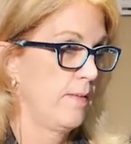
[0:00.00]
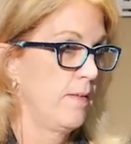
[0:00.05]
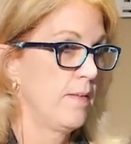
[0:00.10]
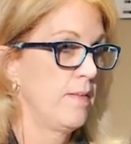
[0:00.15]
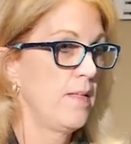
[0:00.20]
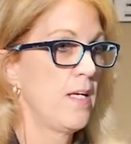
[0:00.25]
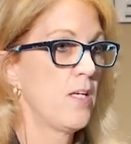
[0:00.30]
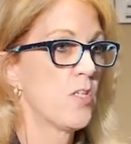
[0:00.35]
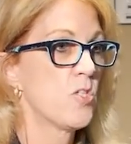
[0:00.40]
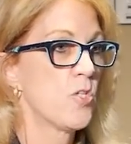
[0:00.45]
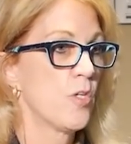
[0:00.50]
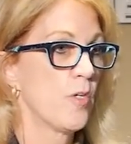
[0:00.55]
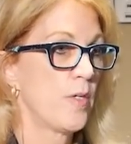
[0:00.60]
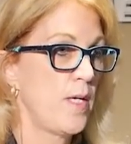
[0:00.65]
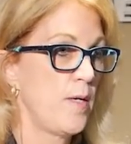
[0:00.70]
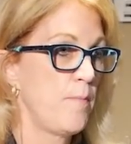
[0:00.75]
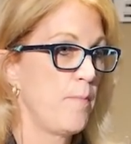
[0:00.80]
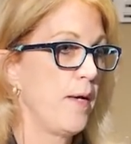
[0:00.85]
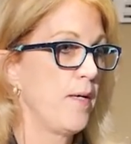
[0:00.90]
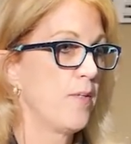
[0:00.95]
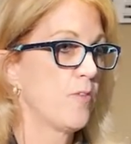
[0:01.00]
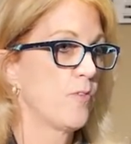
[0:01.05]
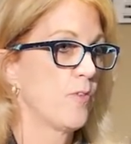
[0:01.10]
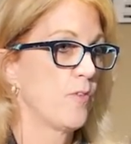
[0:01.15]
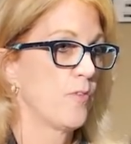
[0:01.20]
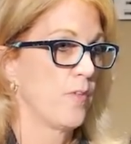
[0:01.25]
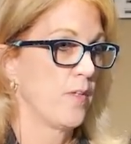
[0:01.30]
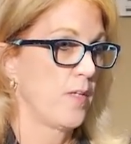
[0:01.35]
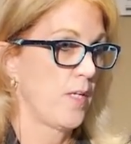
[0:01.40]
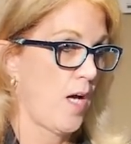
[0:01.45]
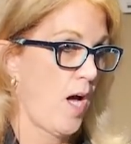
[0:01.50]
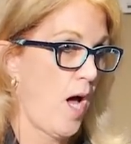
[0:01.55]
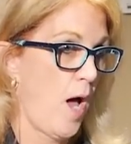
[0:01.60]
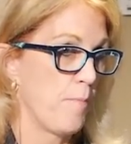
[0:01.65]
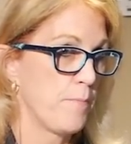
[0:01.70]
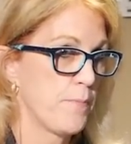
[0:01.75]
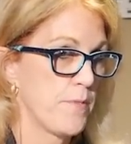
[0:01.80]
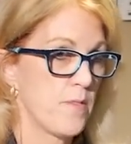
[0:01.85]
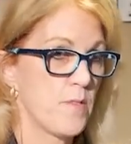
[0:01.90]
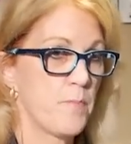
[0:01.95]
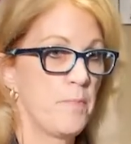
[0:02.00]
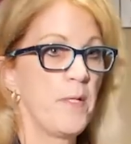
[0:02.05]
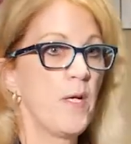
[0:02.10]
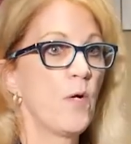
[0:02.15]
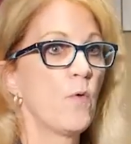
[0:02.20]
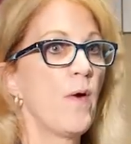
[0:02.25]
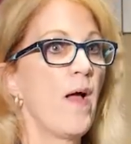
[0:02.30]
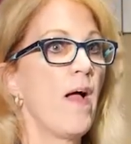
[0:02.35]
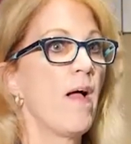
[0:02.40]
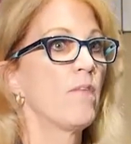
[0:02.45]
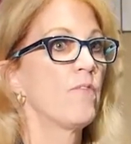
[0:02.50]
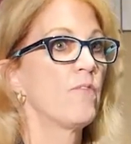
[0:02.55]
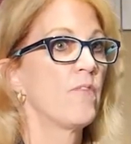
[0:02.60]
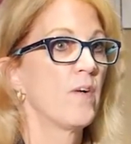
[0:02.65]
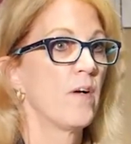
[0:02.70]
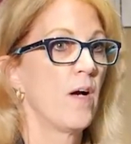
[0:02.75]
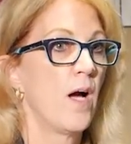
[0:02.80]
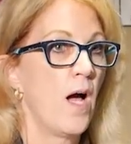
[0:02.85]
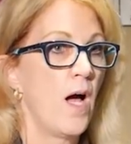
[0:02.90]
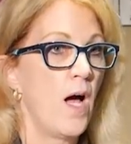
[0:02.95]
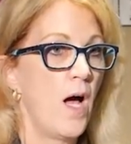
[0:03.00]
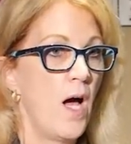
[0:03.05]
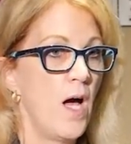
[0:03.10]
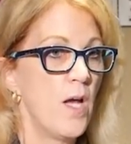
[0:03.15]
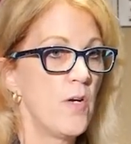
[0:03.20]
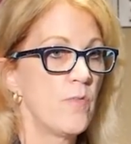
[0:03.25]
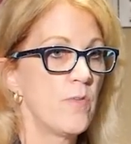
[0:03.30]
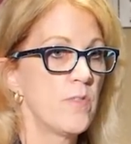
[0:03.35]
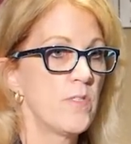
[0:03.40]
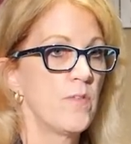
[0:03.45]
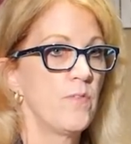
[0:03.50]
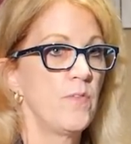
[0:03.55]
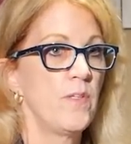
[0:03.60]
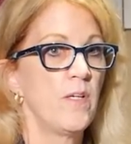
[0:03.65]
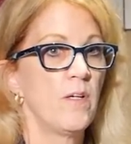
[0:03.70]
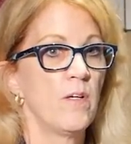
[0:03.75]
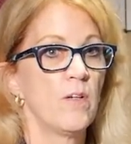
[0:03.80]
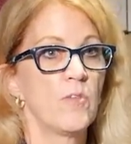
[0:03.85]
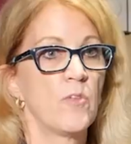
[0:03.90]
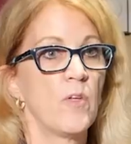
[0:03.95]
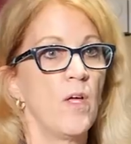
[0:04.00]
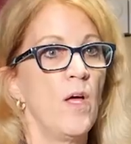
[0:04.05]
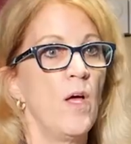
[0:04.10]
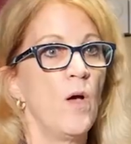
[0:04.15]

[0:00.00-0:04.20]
Think turkey basters and cups. It's been around for hundreds of years.